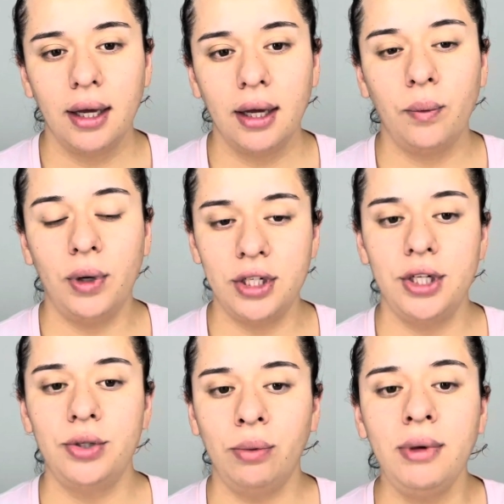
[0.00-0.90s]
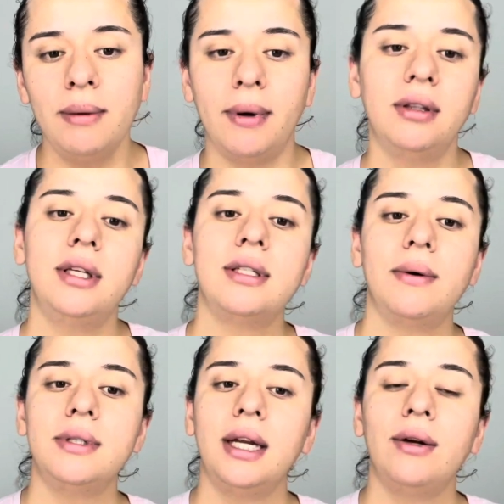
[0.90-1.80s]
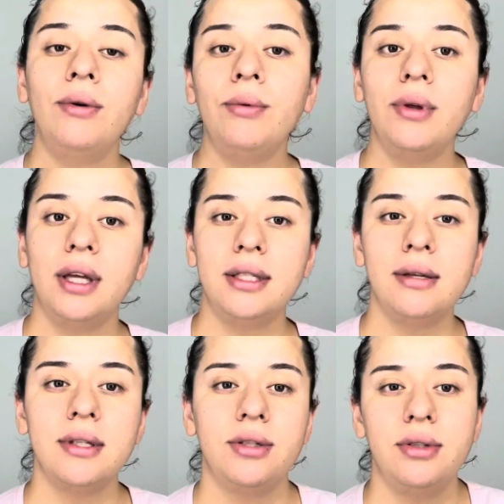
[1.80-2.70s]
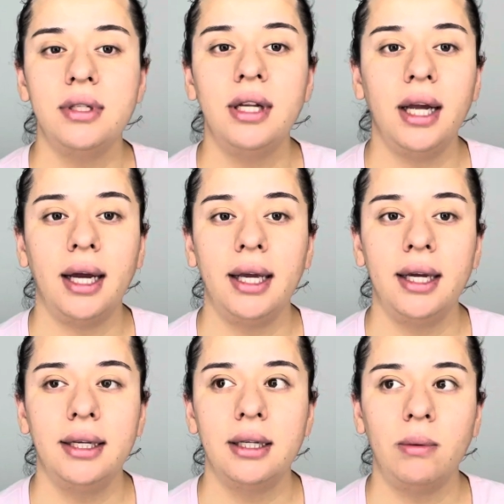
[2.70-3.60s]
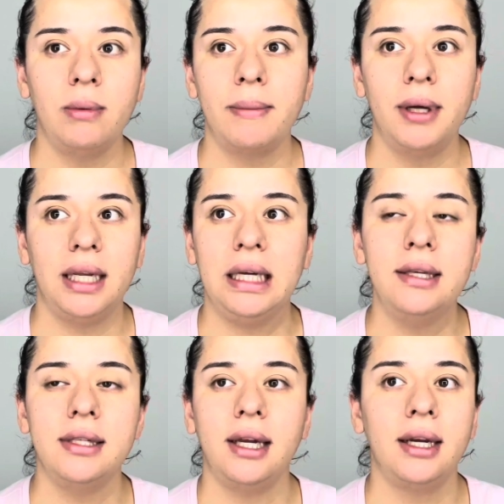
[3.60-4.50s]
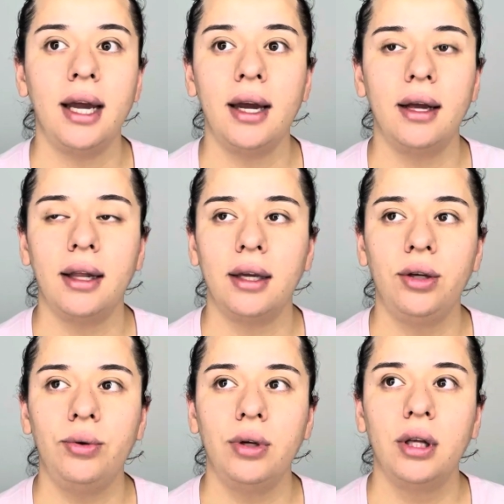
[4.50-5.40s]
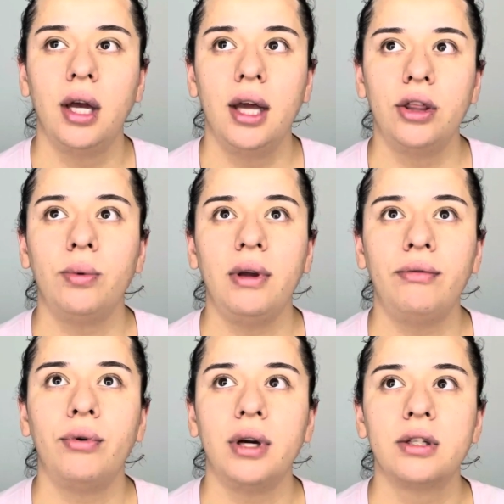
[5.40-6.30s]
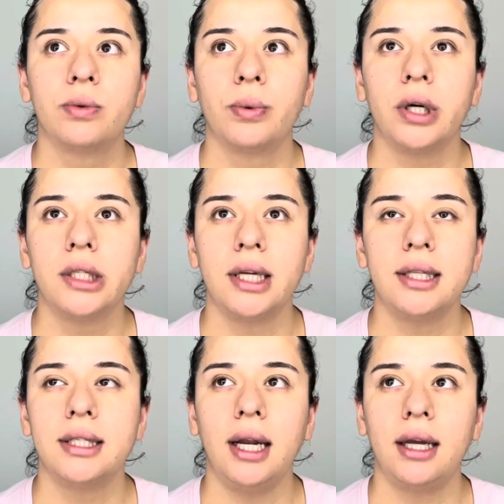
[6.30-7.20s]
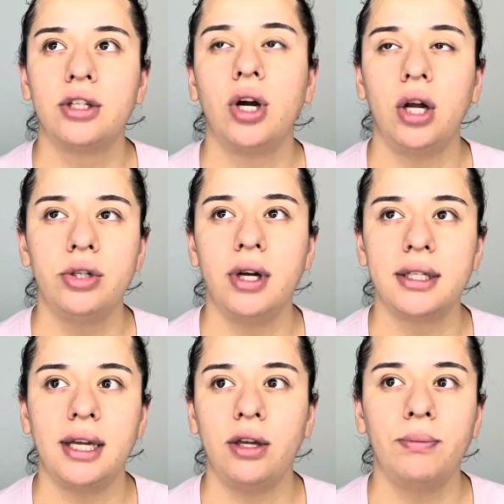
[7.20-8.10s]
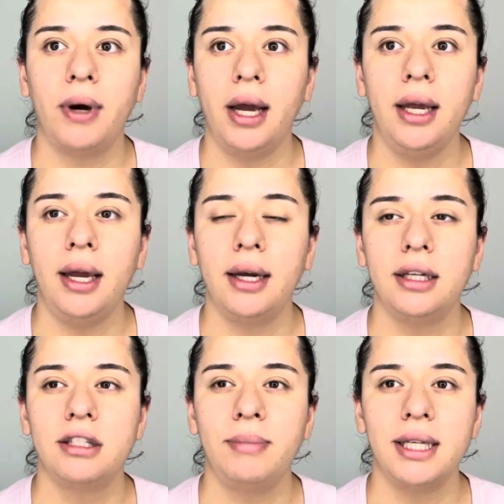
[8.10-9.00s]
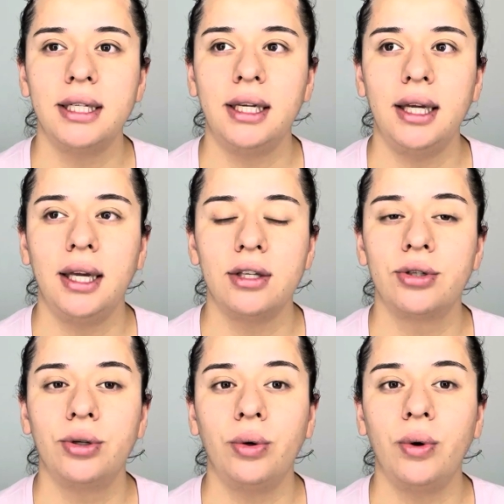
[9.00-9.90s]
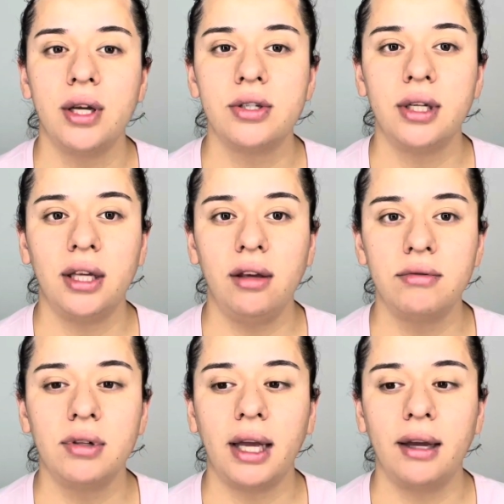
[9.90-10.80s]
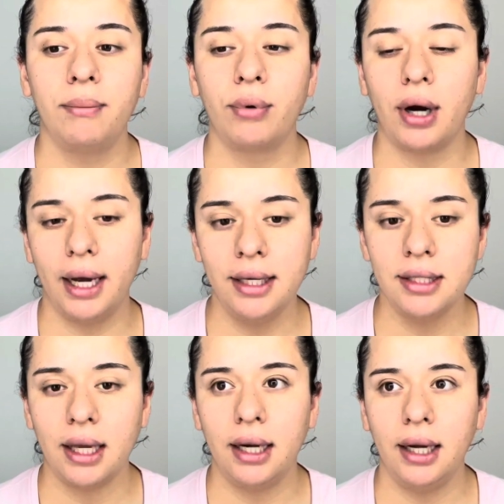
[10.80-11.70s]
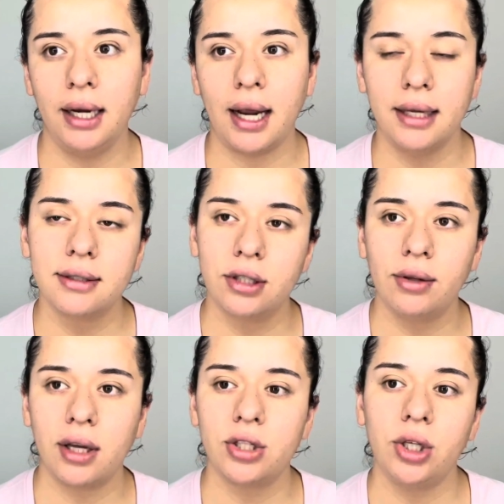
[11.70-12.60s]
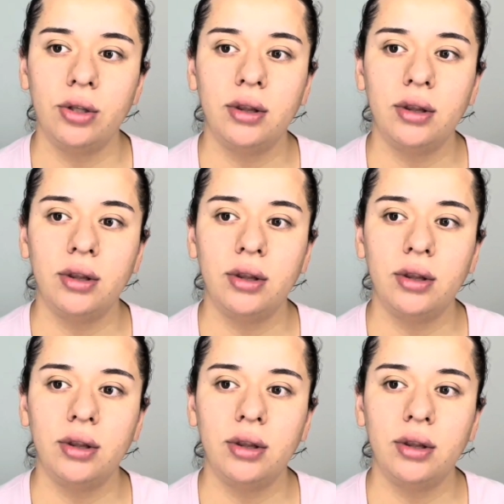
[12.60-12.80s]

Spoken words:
when she told me about this, I was like, oh, well, that sounds interesting. Like, I can double my money easy. And yeah, like, the way Forex works, it's like contracts that you buy, and it's basically a yes or no question. It gives you like a price, and it asks you, like, do you